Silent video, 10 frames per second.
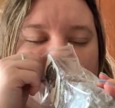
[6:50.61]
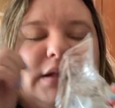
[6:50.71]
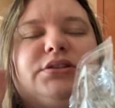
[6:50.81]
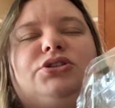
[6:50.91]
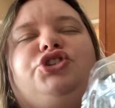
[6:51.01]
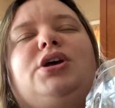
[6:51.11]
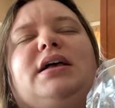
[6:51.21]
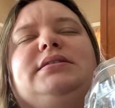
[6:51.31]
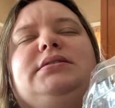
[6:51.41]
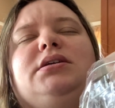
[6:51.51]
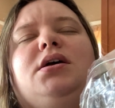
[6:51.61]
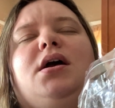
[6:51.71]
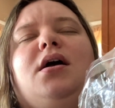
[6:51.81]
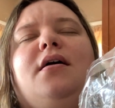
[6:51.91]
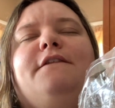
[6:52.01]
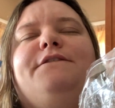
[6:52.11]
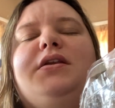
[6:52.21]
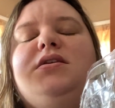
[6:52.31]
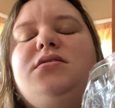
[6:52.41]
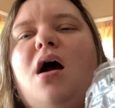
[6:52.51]
it's just
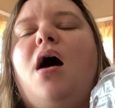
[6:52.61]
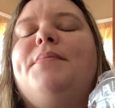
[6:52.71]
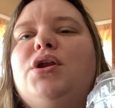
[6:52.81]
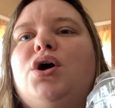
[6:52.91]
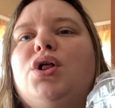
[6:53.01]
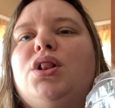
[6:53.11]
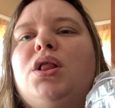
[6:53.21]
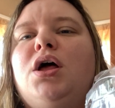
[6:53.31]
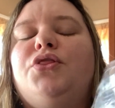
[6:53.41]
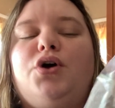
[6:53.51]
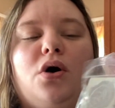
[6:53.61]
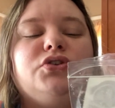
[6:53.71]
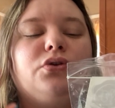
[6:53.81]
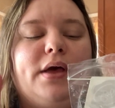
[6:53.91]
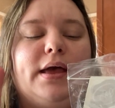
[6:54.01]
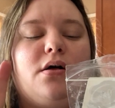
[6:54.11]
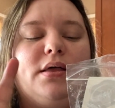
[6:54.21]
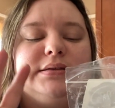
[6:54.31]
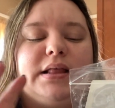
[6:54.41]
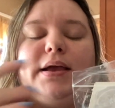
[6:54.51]
phenomenal. The coastal kale
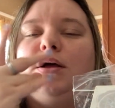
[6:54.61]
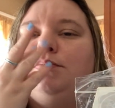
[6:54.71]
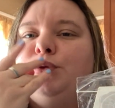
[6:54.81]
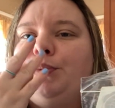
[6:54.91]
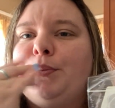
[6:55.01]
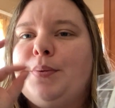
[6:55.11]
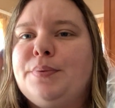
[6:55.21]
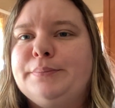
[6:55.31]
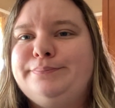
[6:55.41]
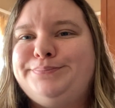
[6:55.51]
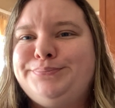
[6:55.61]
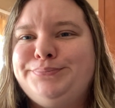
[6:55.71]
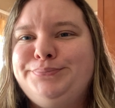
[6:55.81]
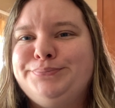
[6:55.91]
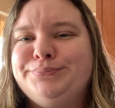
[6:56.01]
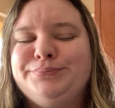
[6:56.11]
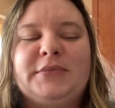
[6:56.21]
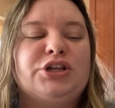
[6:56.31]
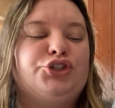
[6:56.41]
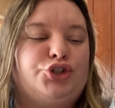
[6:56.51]
is like, mm,
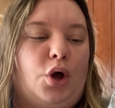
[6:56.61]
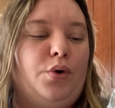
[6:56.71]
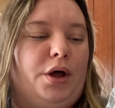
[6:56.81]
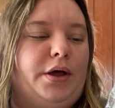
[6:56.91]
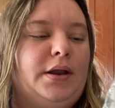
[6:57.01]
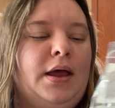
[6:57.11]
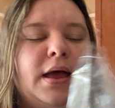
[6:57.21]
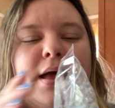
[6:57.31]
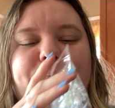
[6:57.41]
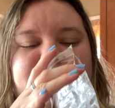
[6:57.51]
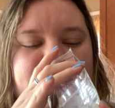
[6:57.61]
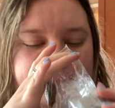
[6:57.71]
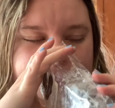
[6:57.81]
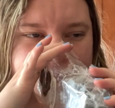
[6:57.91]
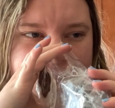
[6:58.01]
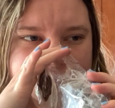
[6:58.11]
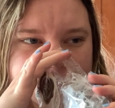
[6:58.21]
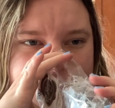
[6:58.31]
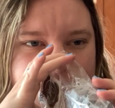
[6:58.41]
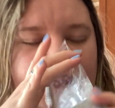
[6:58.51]
so good. But then
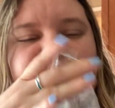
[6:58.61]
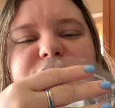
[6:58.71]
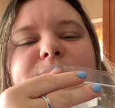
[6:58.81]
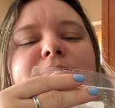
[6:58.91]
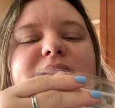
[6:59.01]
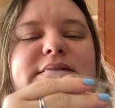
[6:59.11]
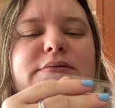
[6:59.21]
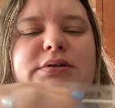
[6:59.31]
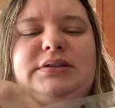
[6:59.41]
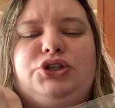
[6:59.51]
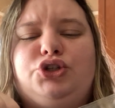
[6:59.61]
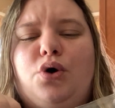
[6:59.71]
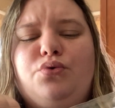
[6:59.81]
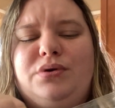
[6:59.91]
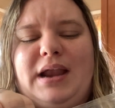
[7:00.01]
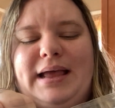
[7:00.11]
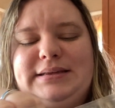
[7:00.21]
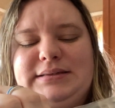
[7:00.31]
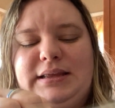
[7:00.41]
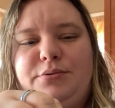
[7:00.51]
it just mixes so
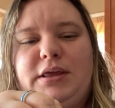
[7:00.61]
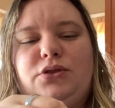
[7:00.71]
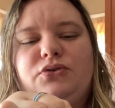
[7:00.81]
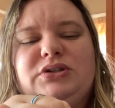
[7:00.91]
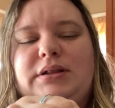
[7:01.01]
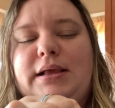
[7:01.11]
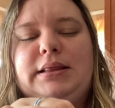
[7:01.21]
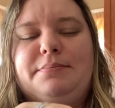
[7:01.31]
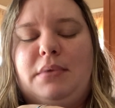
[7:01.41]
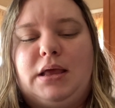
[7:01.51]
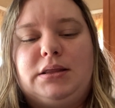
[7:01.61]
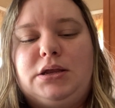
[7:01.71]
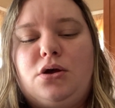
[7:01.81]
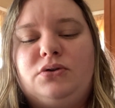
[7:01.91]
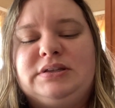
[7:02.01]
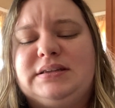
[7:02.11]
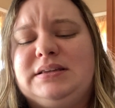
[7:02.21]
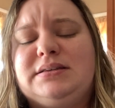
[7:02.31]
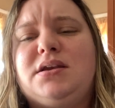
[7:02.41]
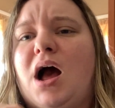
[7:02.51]
nicely with like slightly manly notes. This
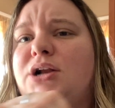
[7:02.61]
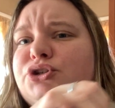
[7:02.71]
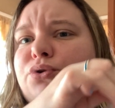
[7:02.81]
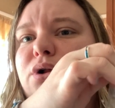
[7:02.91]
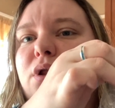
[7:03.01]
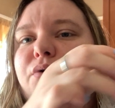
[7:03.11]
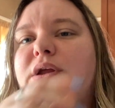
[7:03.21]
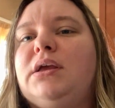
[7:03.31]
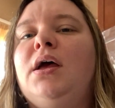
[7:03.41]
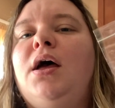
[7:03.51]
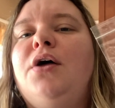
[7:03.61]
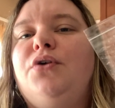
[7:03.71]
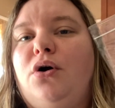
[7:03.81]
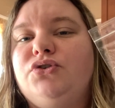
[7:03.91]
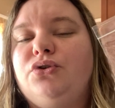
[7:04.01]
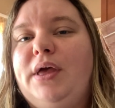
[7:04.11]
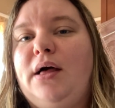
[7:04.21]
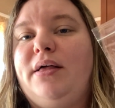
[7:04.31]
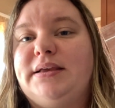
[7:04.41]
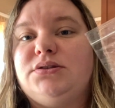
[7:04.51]
is not too cologne The coastal
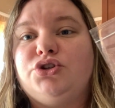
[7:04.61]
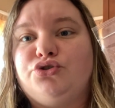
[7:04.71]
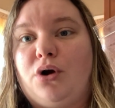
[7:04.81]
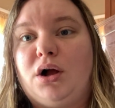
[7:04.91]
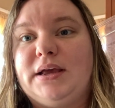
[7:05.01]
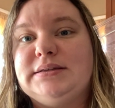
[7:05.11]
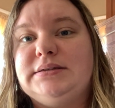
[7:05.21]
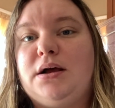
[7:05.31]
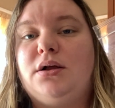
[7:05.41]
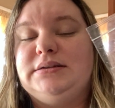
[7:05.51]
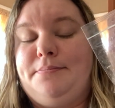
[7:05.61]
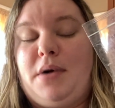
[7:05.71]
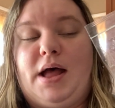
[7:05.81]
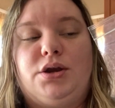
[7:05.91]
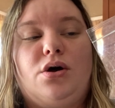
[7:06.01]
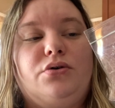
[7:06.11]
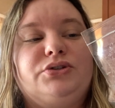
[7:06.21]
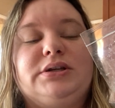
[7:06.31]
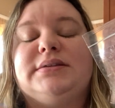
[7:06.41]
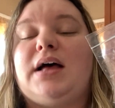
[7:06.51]
kale is the strongest to my
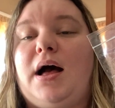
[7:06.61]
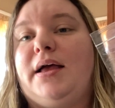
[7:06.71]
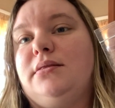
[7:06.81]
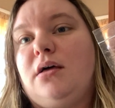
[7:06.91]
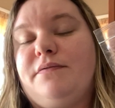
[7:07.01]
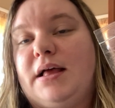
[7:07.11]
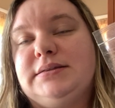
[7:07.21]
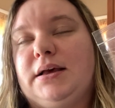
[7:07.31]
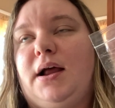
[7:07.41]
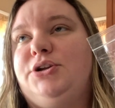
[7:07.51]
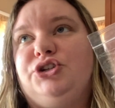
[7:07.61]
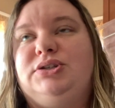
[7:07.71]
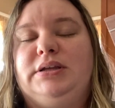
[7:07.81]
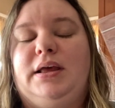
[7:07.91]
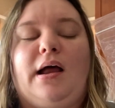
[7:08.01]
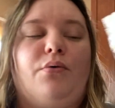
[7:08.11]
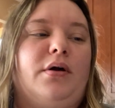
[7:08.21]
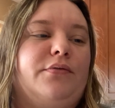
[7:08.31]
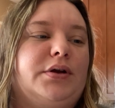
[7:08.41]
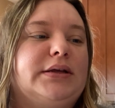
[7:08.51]
nose because I love that scent. I just seek it out
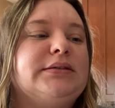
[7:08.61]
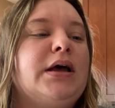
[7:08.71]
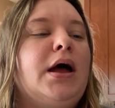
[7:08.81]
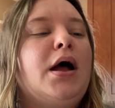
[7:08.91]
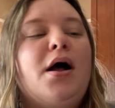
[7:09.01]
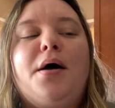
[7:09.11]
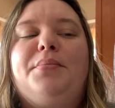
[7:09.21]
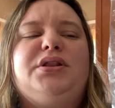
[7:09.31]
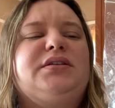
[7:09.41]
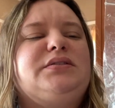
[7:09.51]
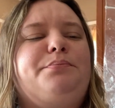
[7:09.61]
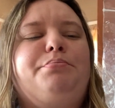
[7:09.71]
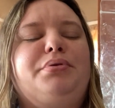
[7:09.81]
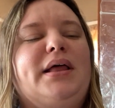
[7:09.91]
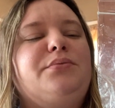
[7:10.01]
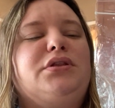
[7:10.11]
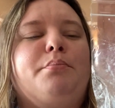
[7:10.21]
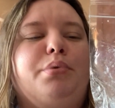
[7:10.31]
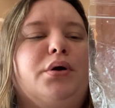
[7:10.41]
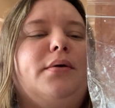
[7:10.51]
wherever it is. But this playing with the
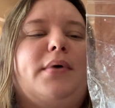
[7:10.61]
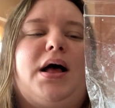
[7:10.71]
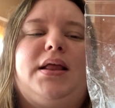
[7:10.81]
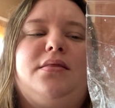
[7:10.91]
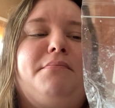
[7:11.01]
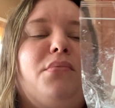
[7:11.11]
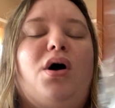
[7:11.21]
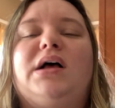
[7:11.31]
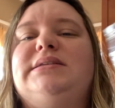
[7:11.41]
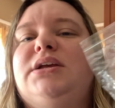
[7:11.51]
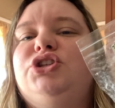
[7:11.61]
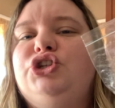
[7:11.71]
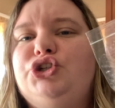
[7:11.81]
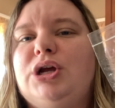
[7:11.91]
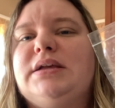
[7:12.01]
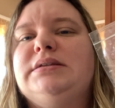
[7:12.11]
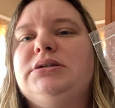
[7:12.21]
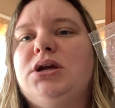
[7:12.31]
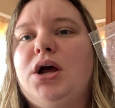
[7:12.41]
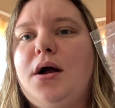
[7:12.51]
bergamot and the moss, it's
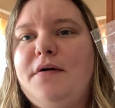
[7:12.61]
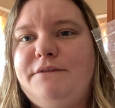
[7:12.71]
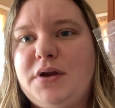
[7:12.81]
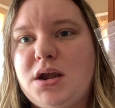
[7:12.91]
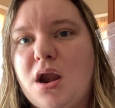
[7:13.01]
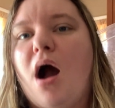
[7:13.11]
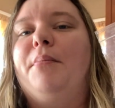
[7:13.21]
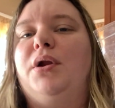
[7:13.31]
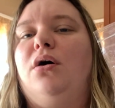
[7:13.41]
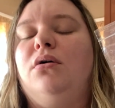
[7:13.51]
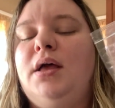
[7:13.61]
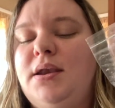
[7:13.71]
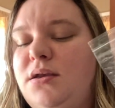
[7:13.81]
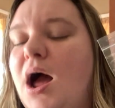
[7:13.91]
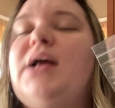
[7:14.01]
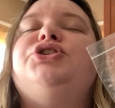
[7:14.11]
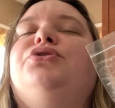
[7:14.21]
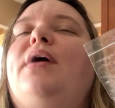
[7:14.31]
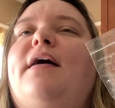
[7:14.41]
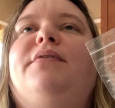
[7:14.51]
just phenomenal. Not
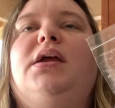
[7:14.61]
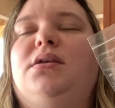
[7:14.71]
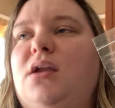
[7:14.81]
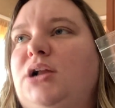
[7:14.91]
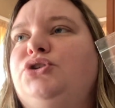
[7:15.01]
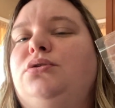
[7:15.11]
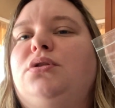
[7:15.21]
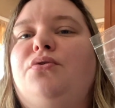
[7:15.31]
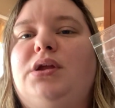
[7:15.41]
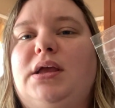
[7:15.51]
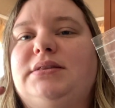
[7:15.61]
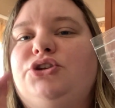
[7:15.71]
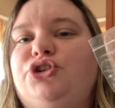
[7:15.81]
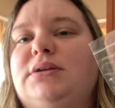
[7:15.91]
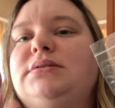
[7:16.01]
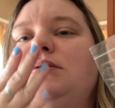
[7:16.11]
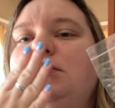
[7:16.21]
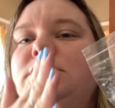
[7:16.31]
too heavy, not too cologne It's just